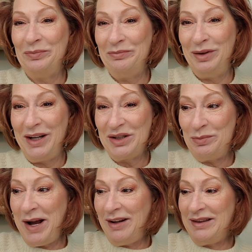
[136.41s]
blush
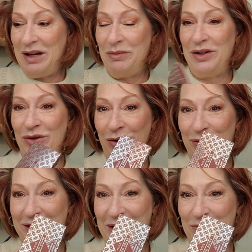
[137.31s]
palette that my daughter
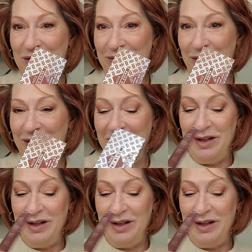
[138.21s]
gave me for